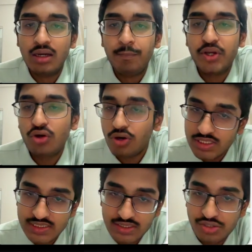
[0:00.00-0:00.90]

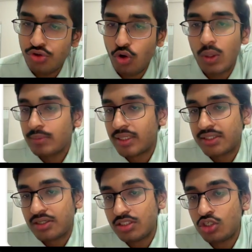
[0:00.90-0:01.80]
Because no one
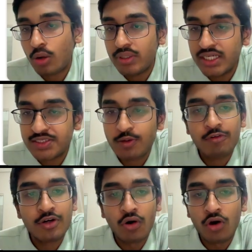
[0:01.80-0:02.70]
method dominates
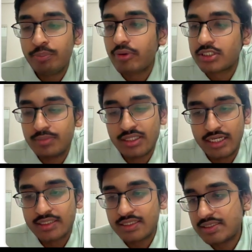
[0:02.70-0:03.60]
over all possible
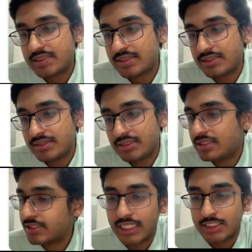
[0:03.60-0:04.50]
data sets.
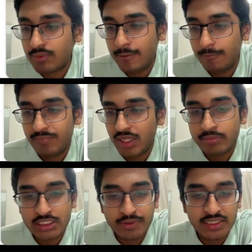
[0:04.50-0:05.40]
That's why. I mean,
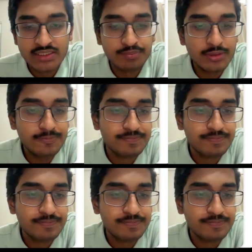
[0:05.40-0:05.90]
it's pretty simple.